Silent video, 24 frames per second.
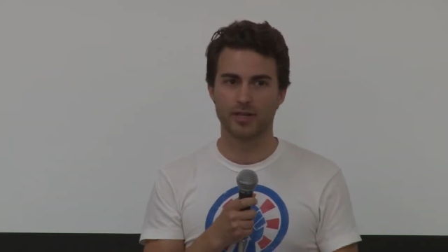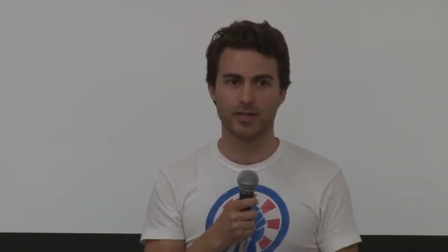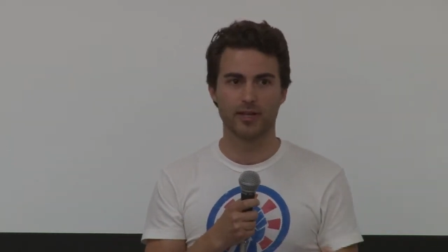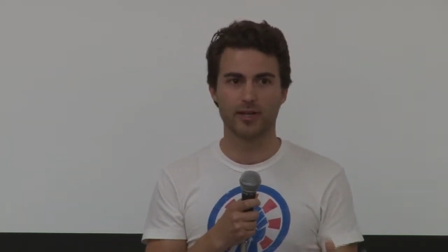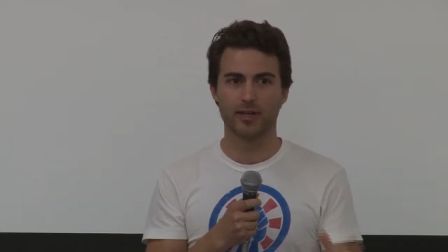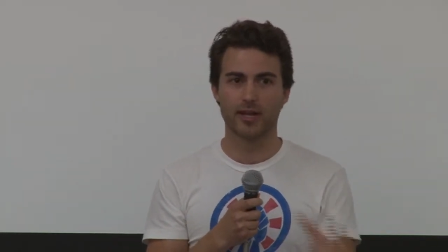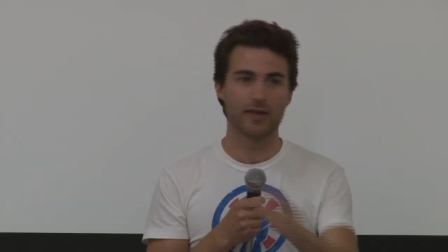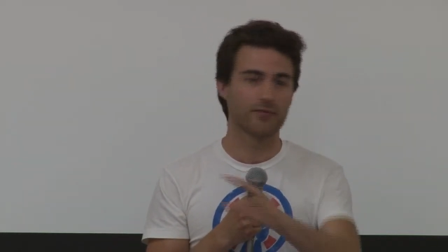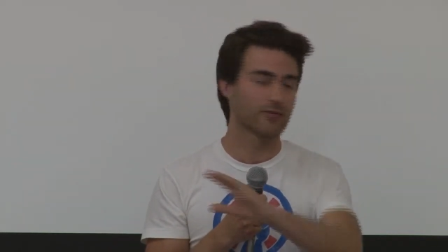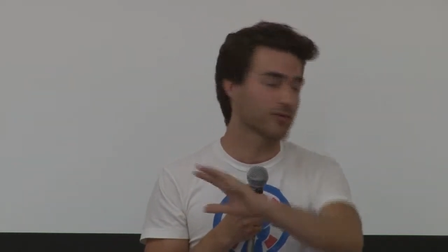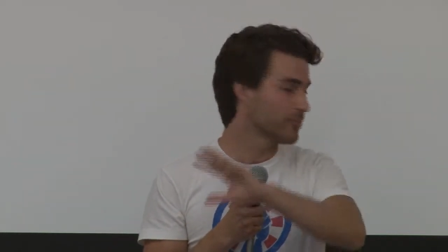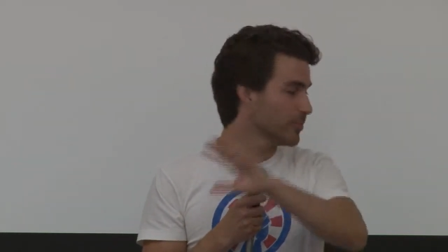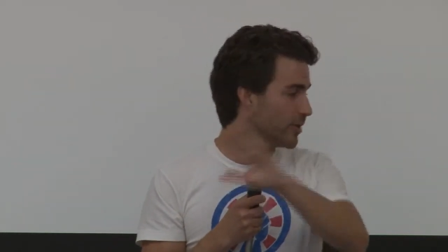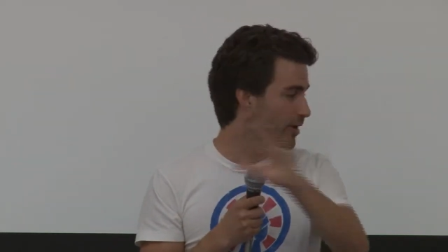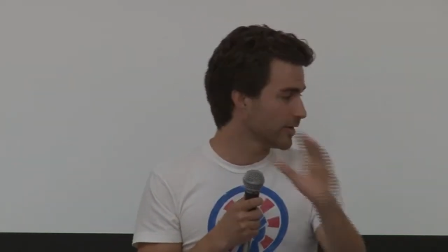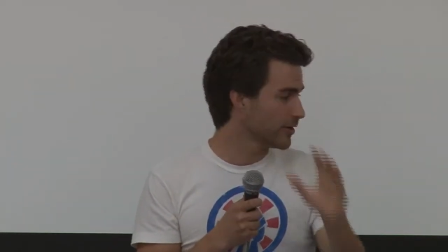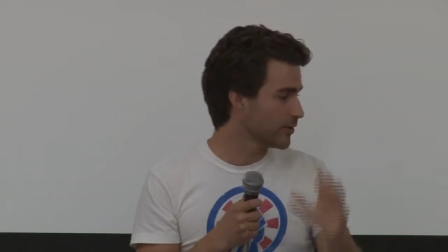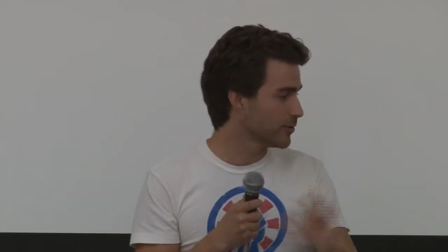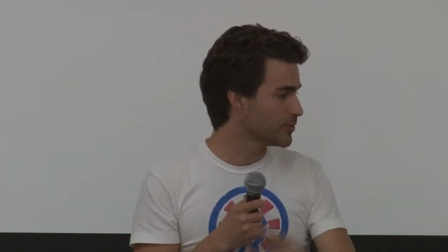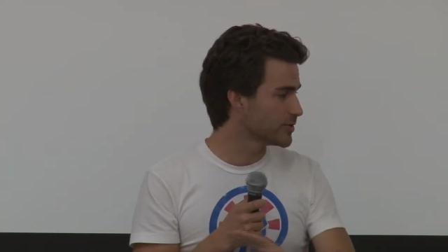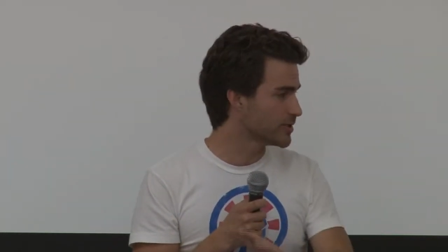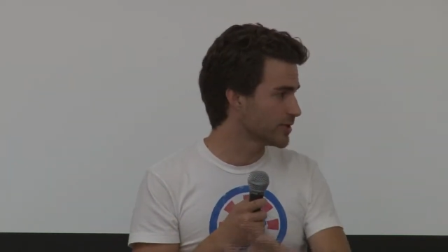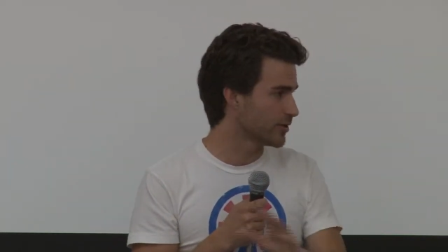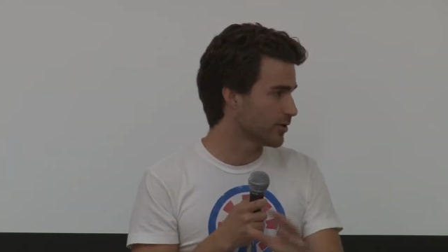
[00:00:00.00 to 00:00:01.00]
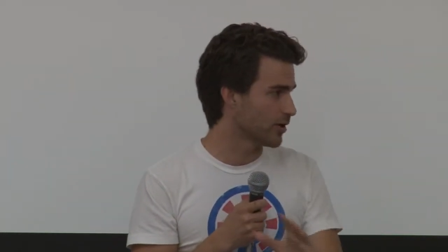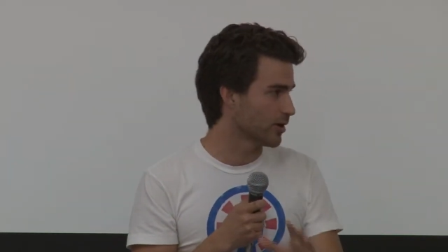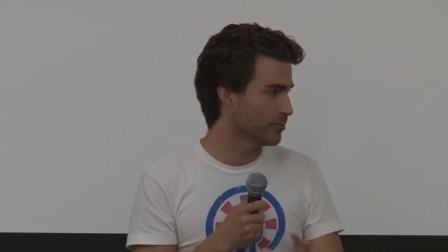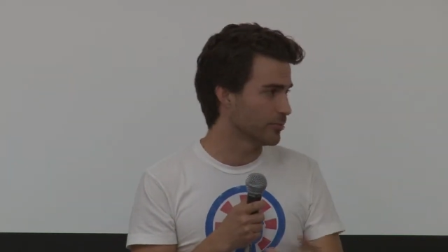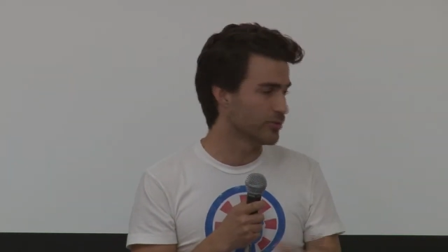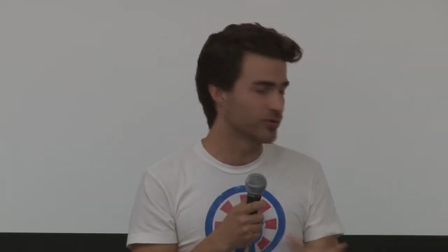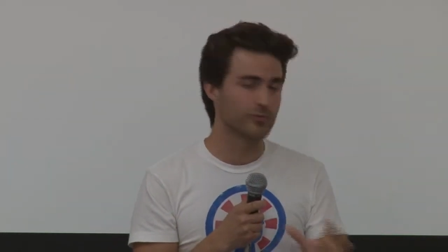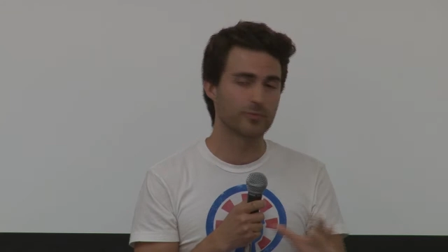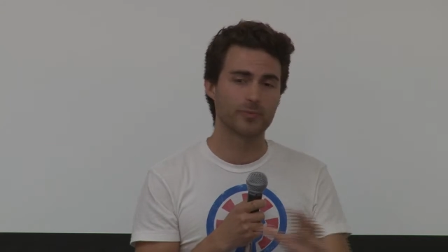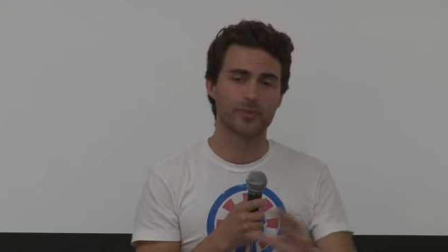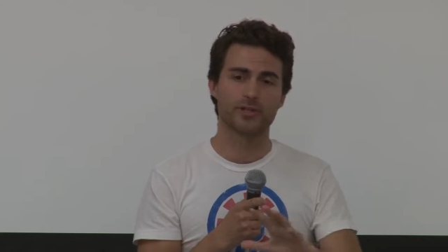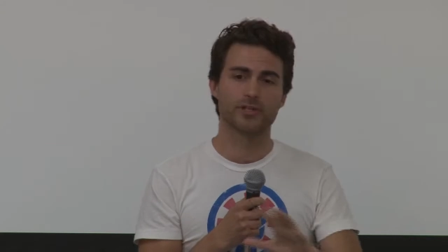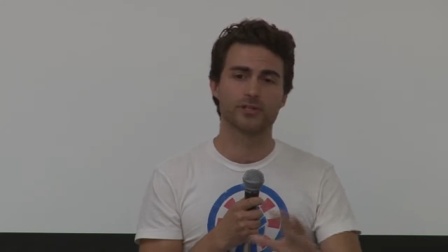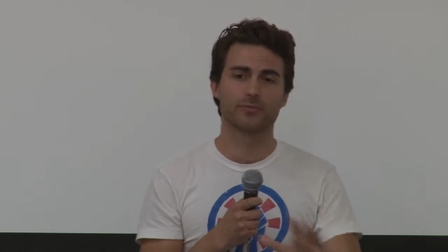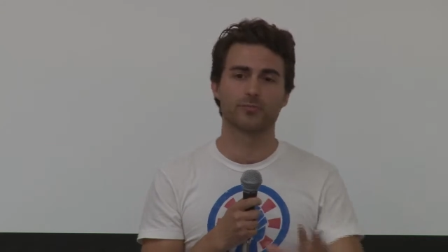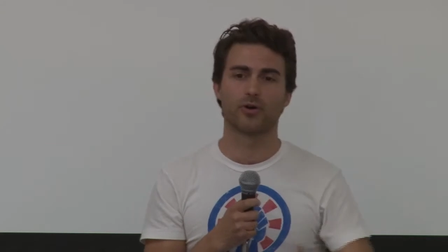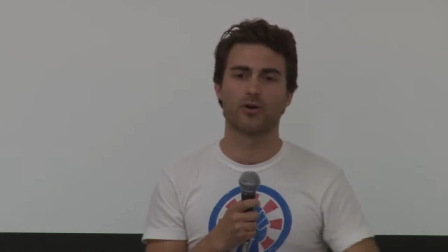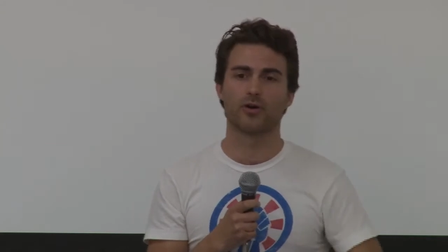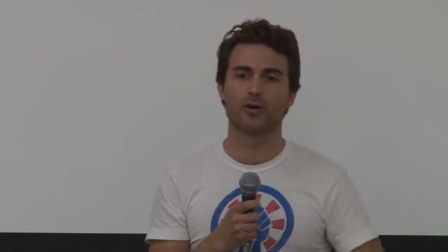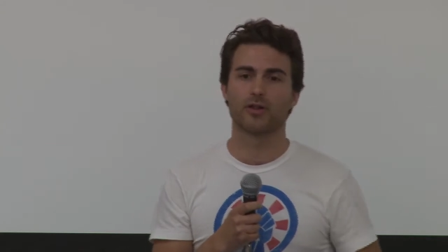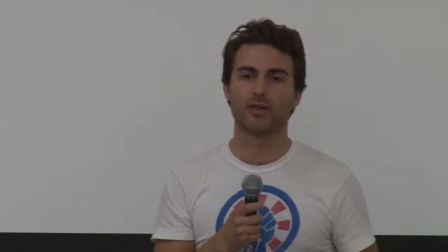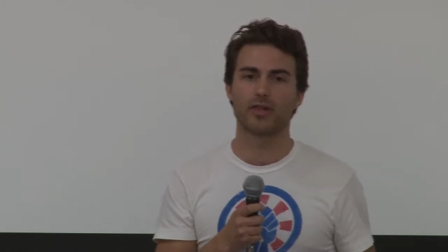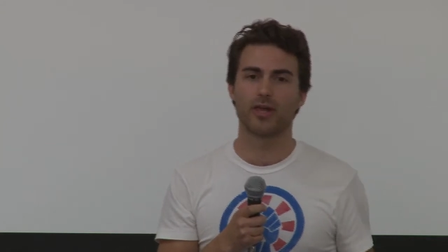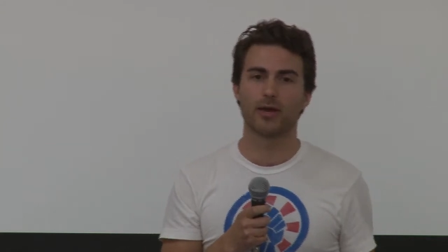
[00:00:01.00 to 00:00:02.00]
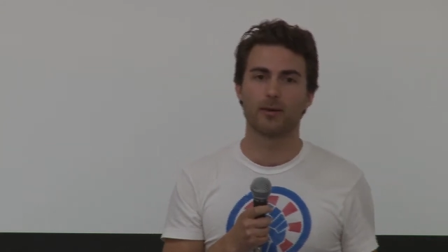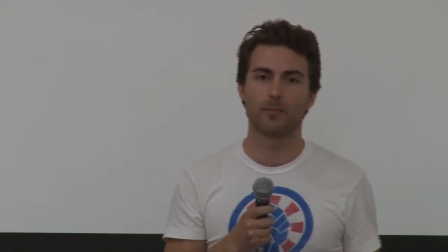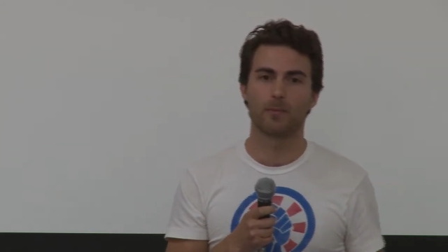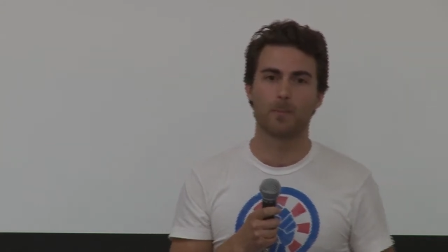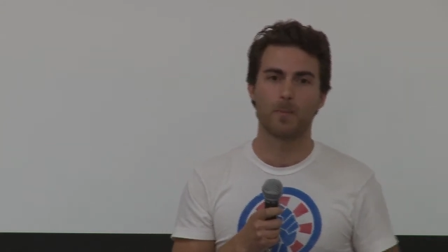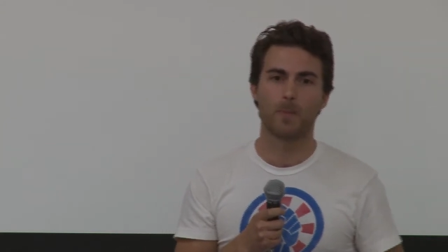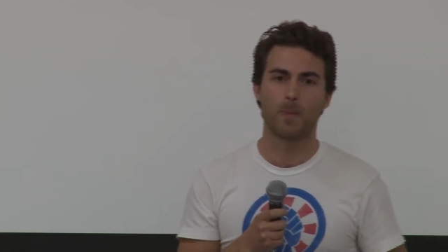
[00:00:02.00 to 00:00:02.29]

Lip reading: and everybody who's in our movement is part of that.